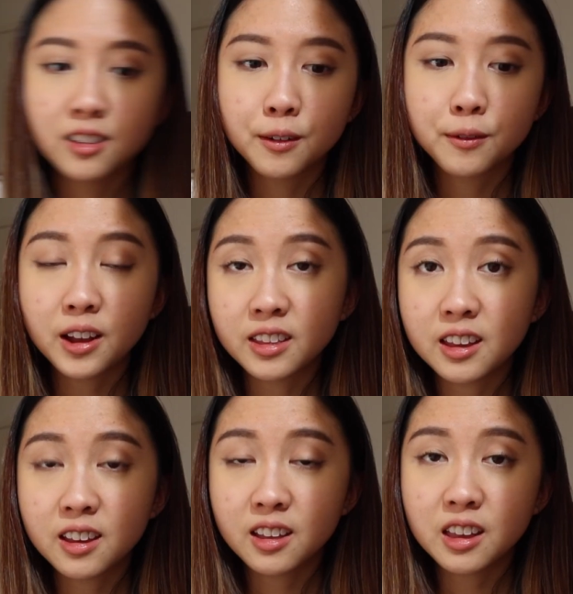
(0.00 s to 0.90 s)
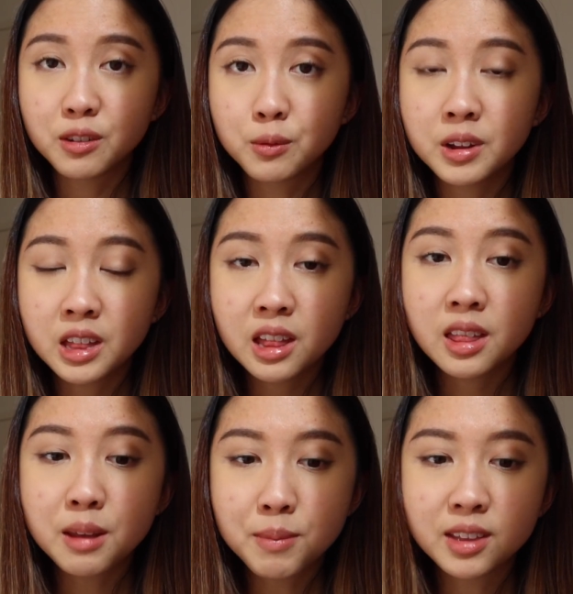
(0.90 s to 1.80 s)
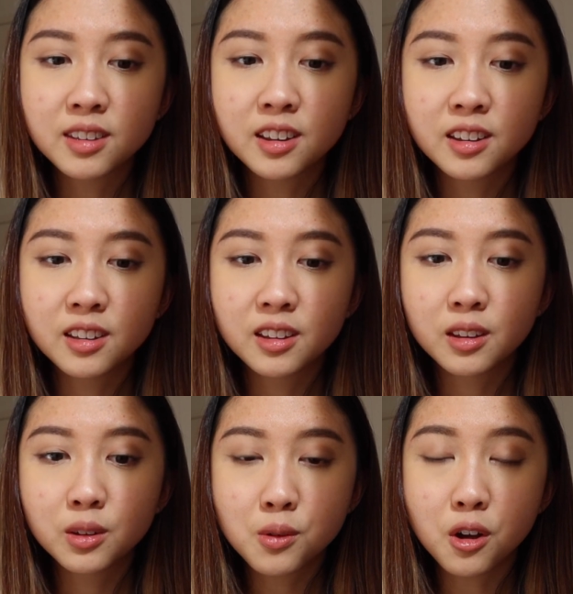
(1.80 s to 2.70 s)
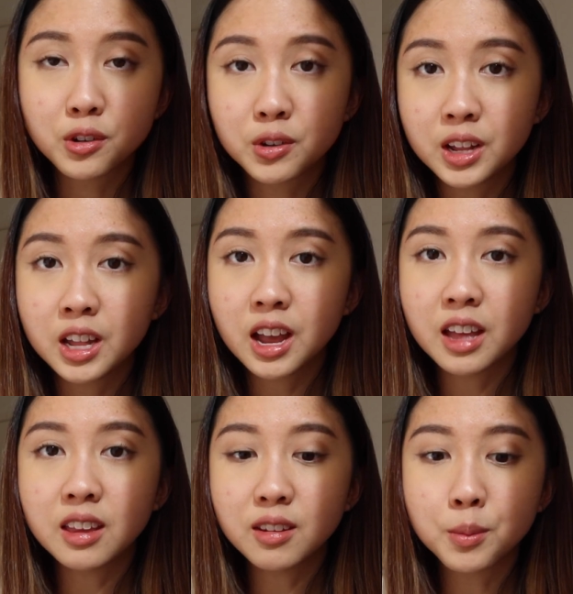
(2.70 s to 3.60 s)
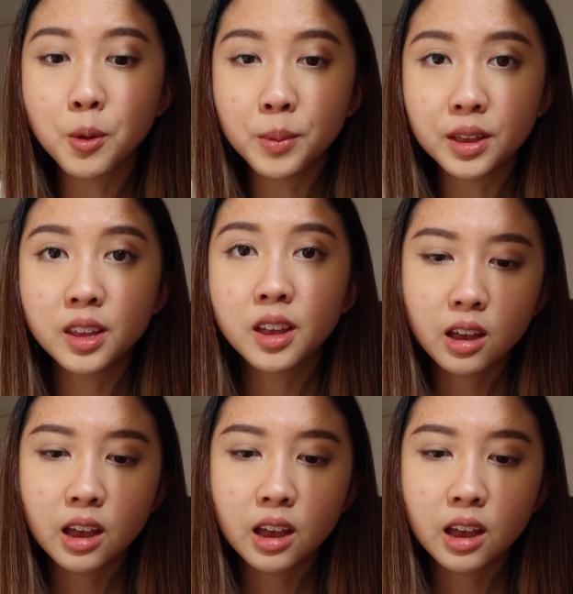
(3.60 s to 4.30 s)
The flight ticket is really limited to Australia at this moment,